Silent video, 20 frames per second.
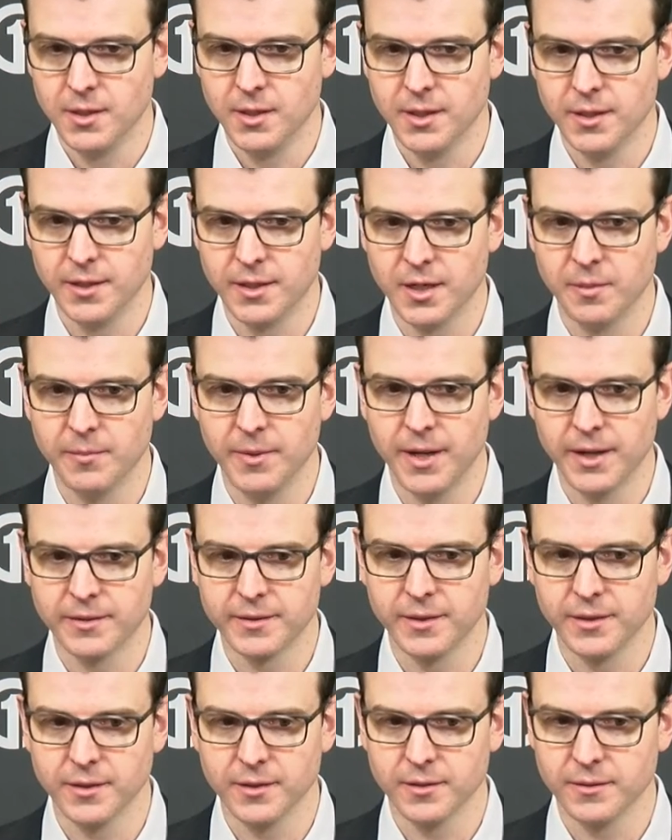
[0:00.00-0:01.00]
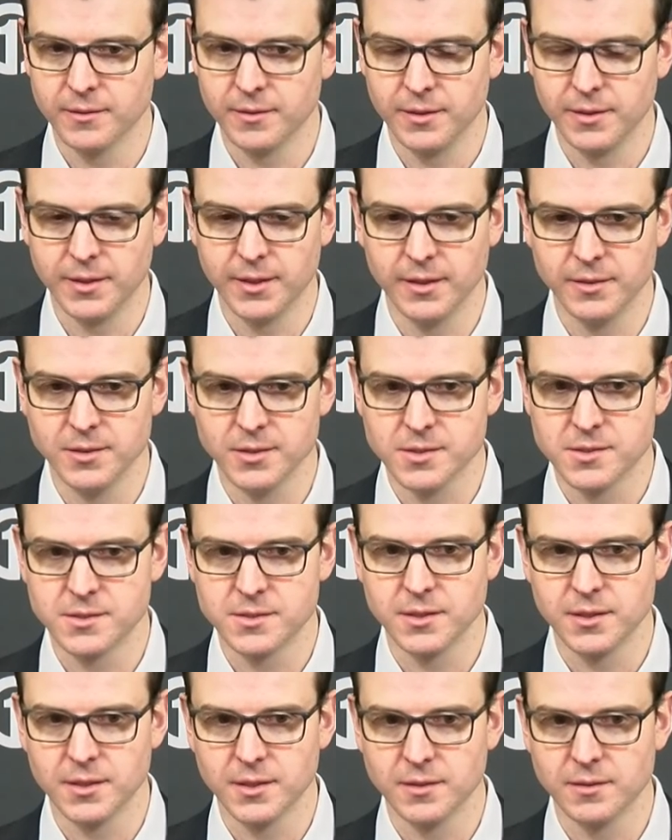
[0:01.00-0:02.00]
and to come back there again,
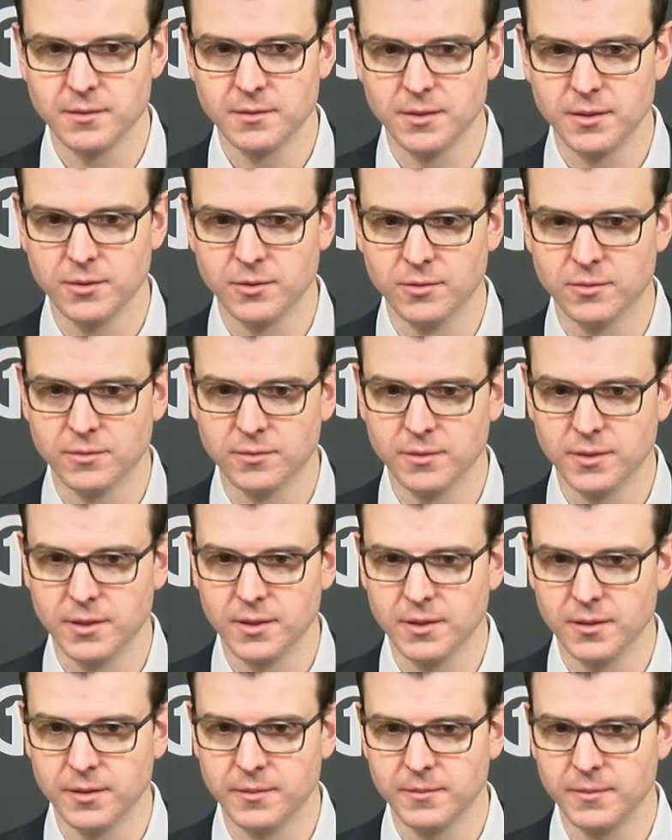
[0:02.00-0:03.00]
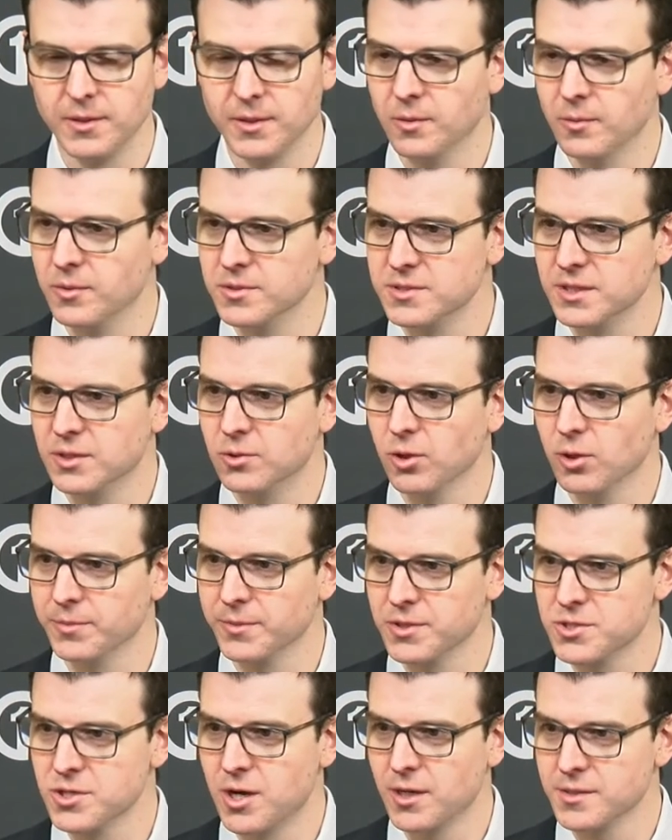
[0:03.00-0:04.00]
just uh, you know, uh, you almost equal up
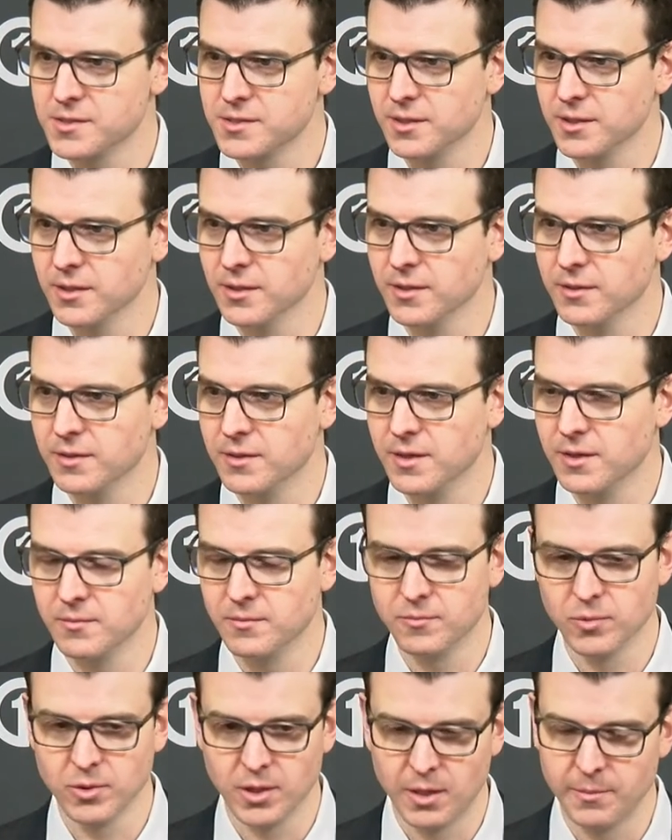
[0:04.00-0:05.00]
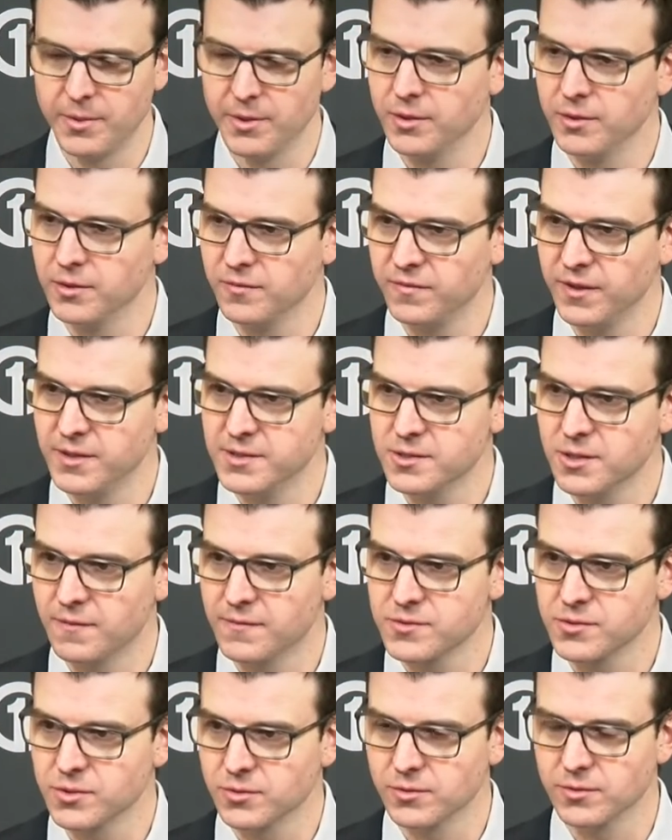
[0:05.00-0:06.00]
the shots there, and, and a lot better in the
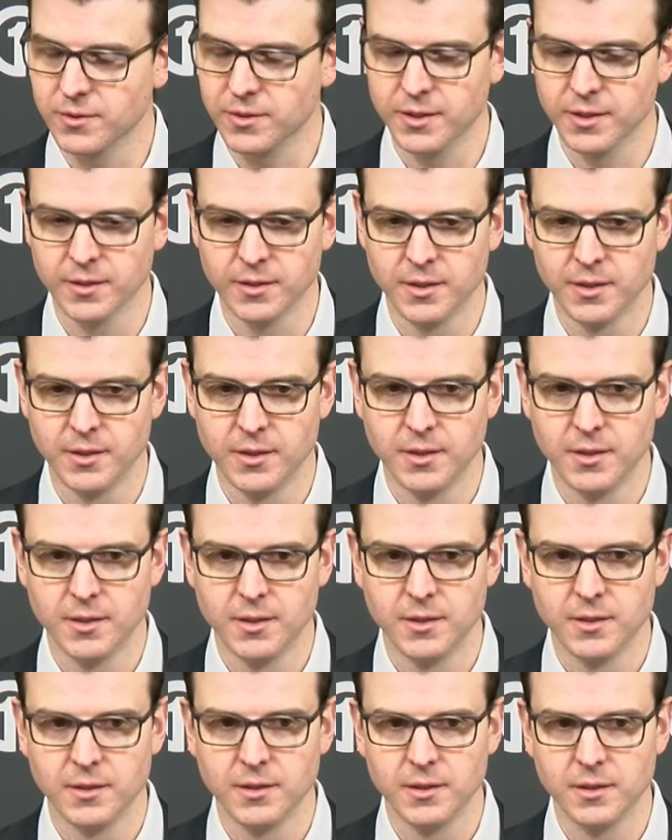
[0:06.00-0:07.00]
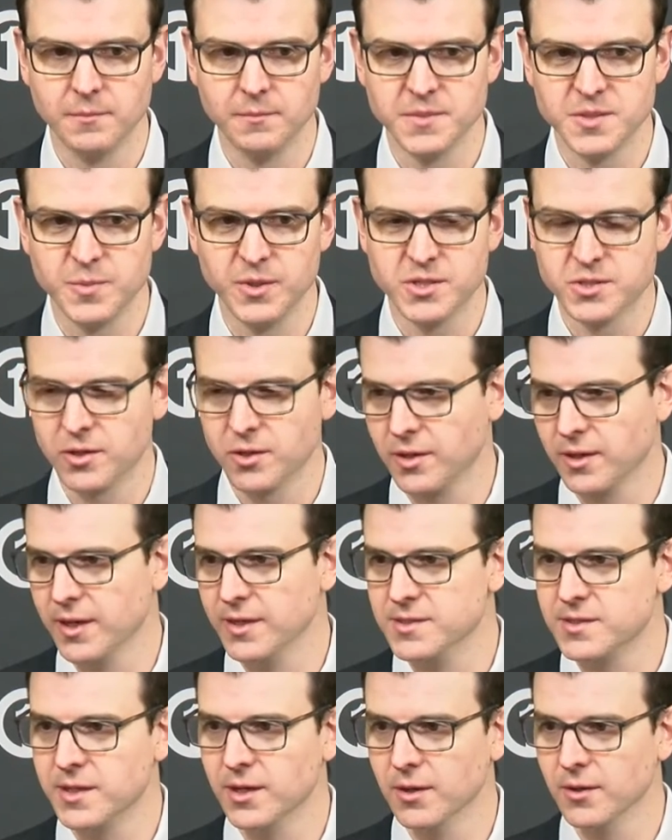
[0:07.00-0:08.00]
face-off circle there. Um, speaks to our
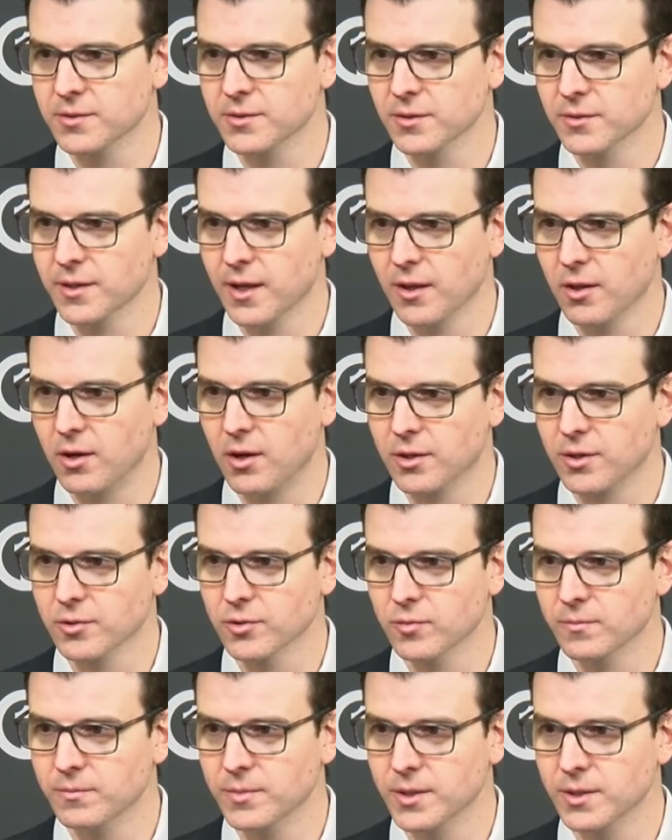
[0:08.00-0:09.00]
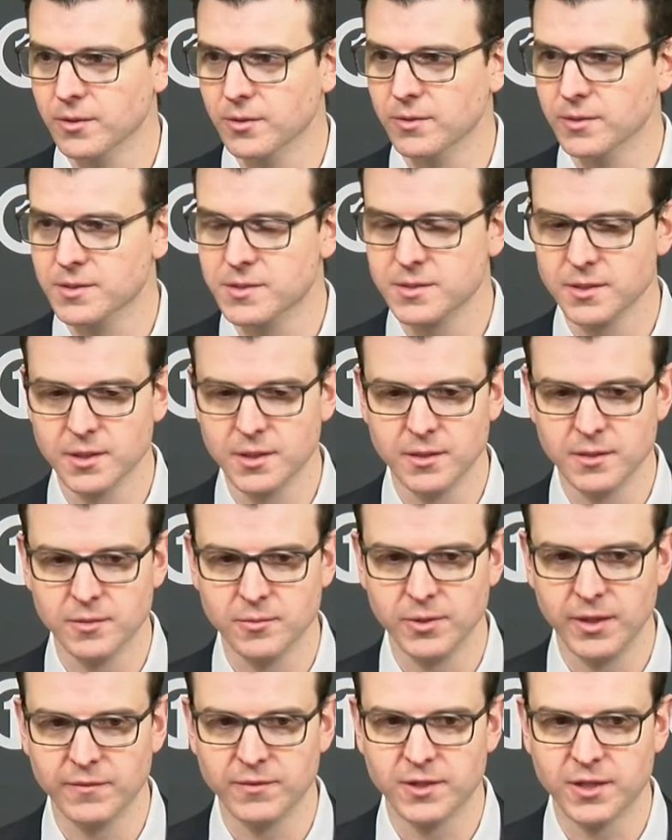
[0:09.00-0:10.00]
guys' character in that locker room. You know, it's uh,
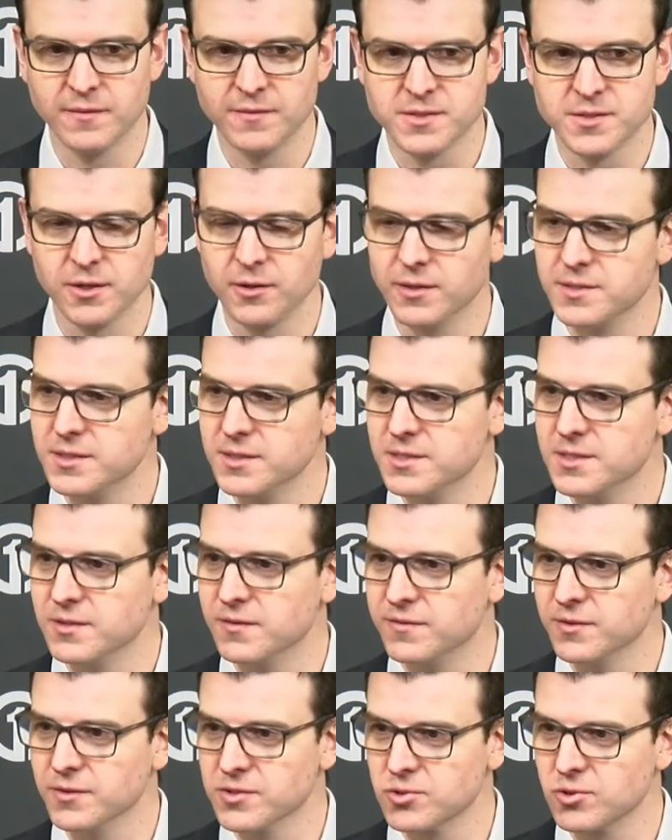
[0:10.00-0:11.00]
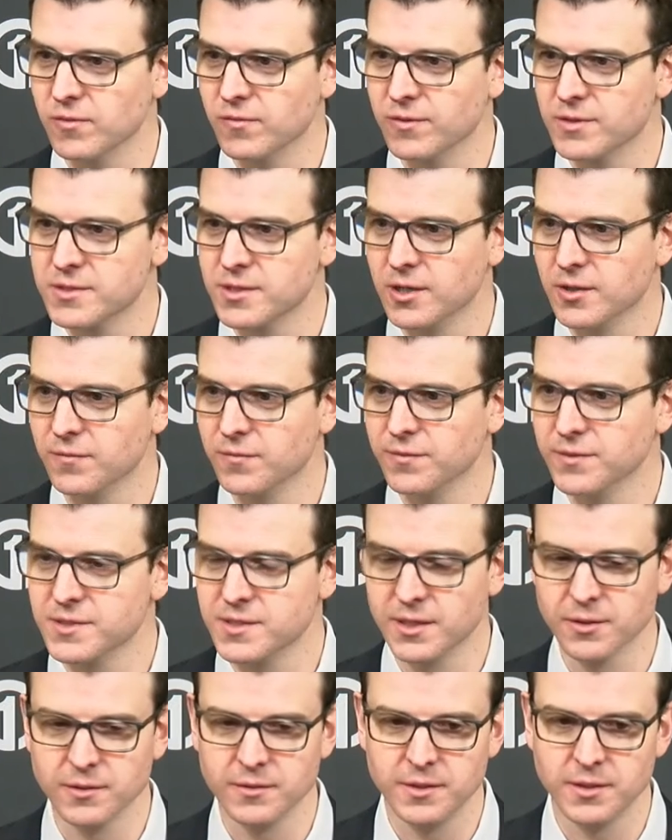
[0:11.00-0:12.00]
when you have a tough start, it's easy to feel sorry for yourself.
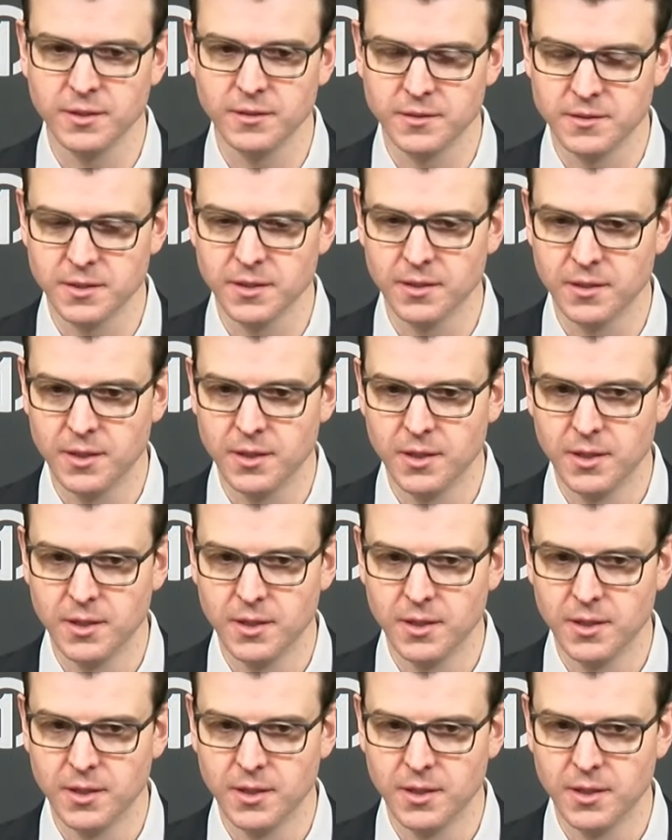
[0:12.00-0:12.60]
It's another thing to